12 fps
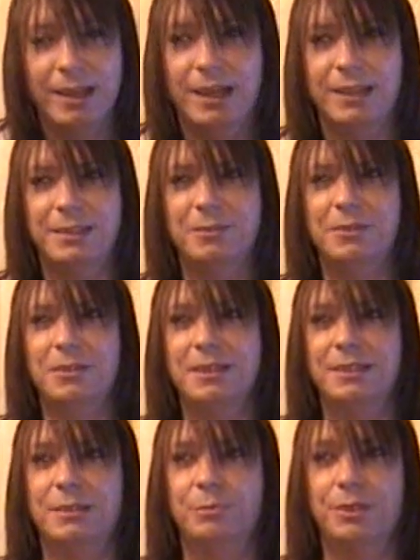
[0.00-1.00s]
It sounds
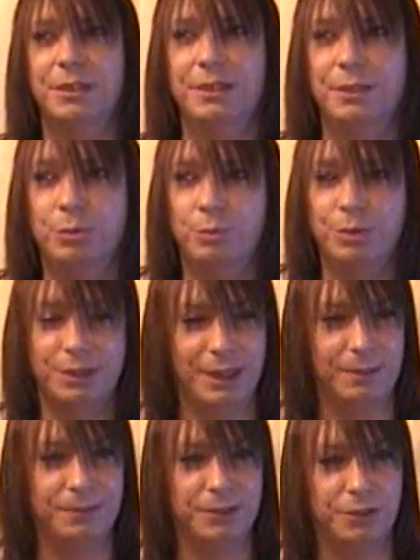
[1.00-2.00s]
like something you would want to
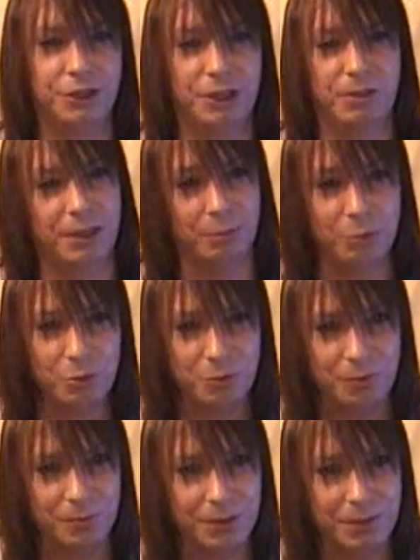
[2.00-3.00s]
have surgically
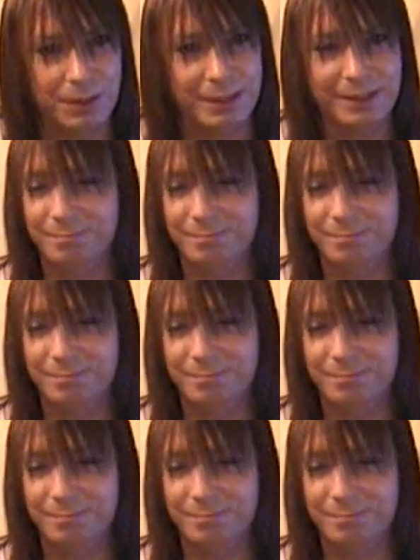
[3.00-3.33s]
removed, like